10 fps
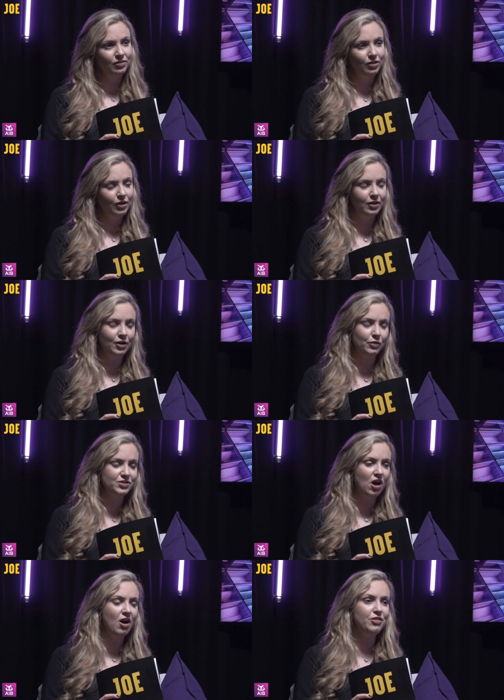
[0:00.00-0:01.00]
you know, it
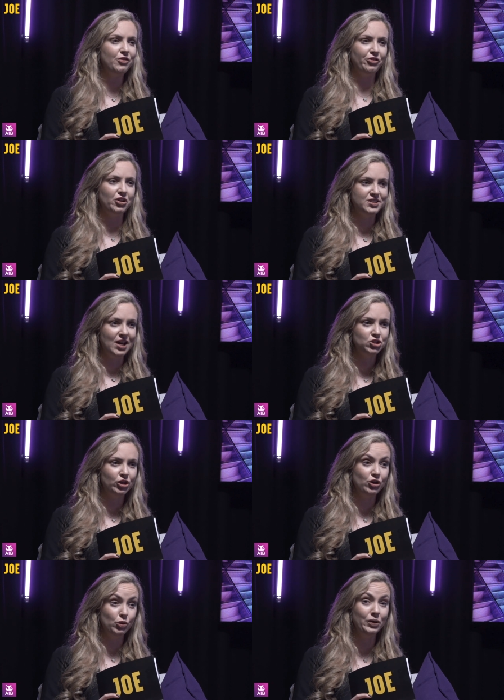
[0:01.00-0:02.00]
was the height of a
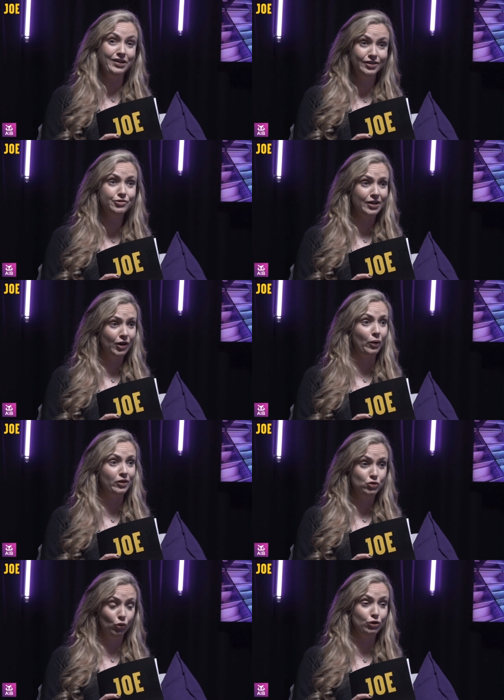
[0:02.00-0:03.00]
recession and you were literally
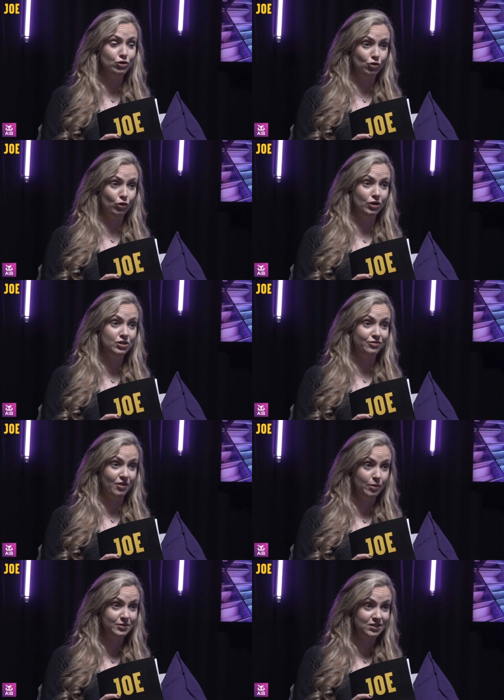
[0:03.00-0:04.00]
going door to door to
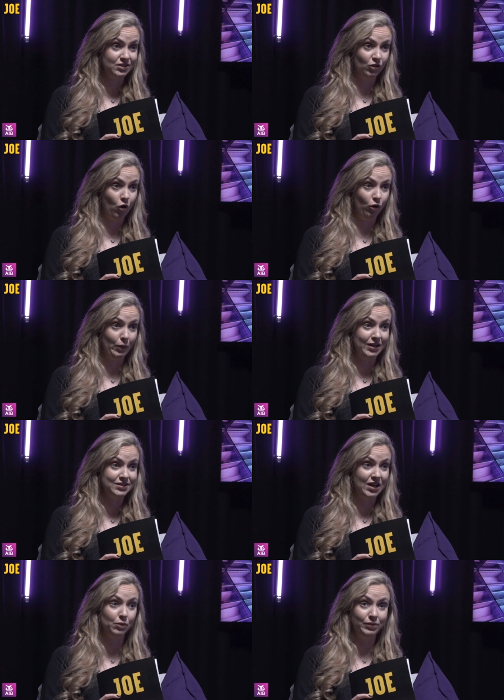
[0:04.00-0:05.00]
pharmacies in Galway
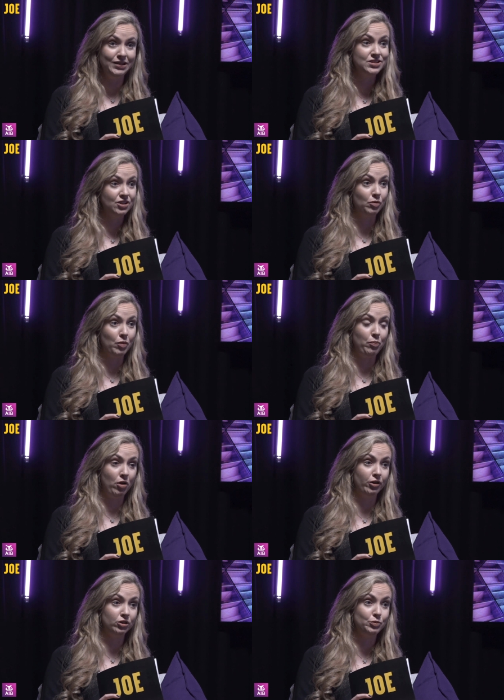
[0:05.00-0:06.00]
saying, please stock my
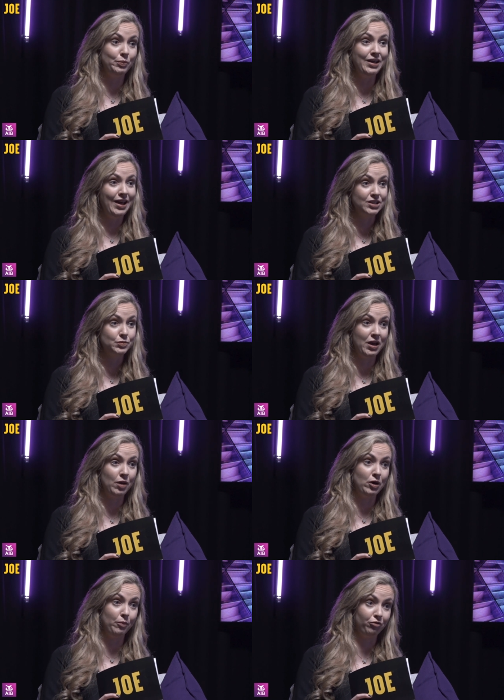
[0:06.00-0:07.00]
product. P.S.
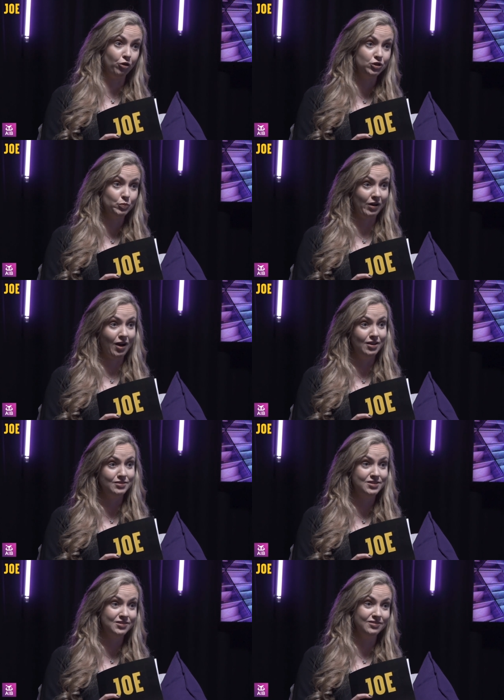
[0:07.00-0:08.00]
pay me up front
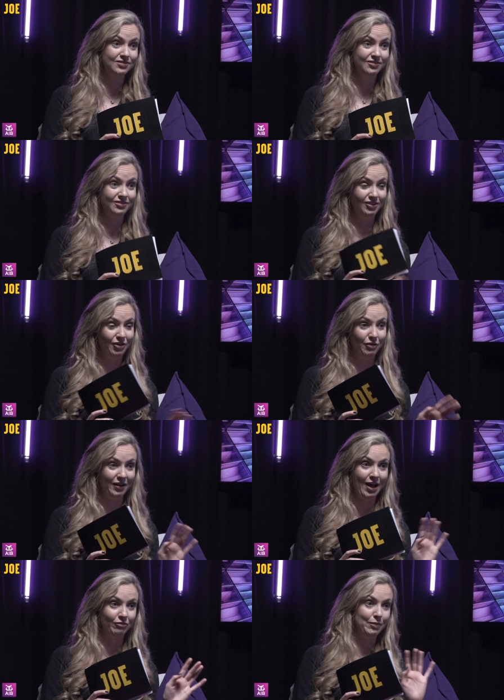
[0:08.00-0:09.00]
because, you know, I
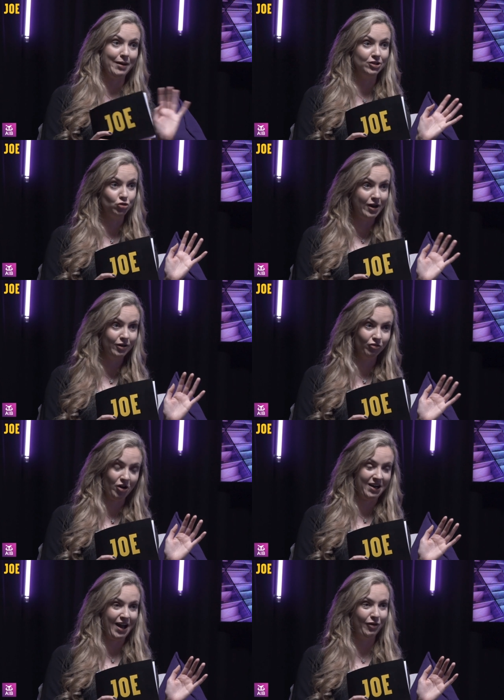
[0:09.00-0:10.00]
can't really manage credit
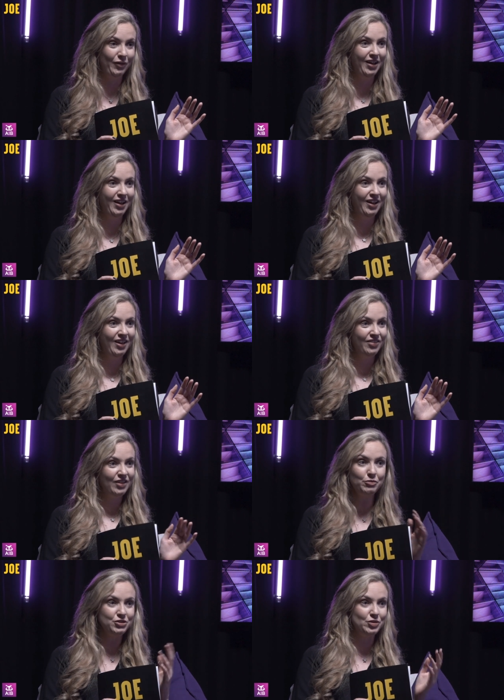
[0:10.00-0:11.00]
right now.
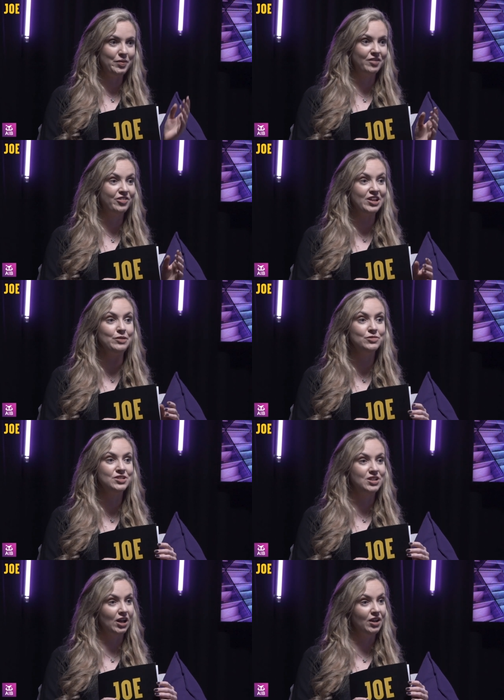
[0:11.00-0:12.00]
That must have
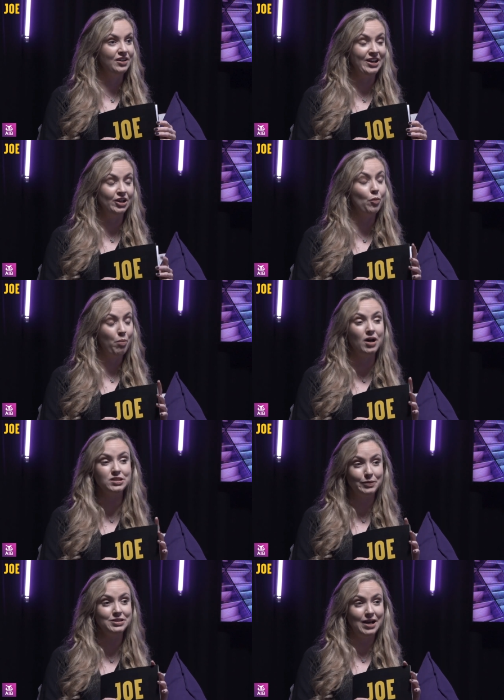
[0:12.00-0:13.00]
seemed like a near
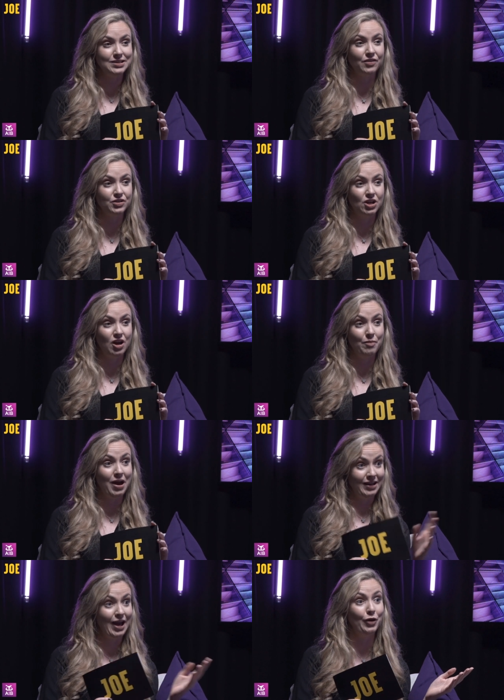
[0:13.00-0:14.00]
impossible task at the time.
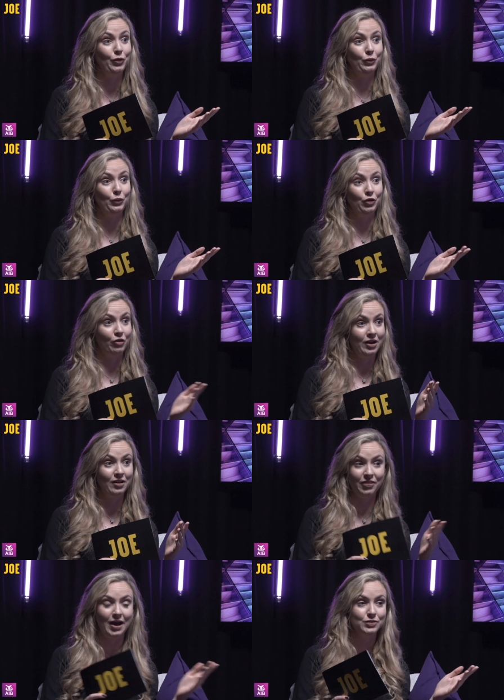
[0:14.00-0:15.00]
And now you're
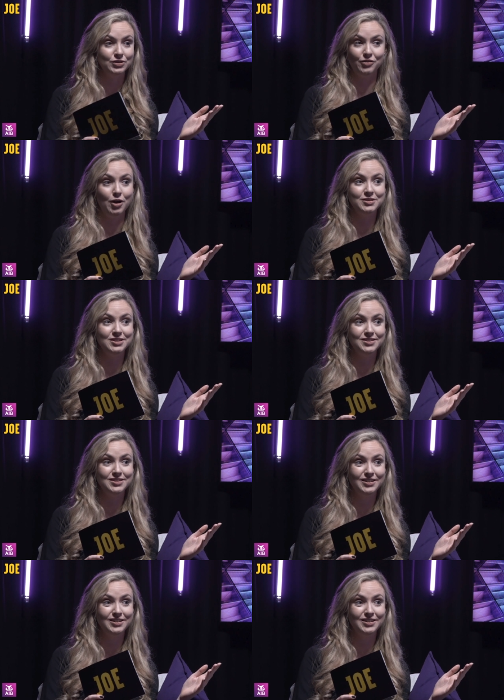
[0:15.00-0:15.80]
in 1,000 pharmacies.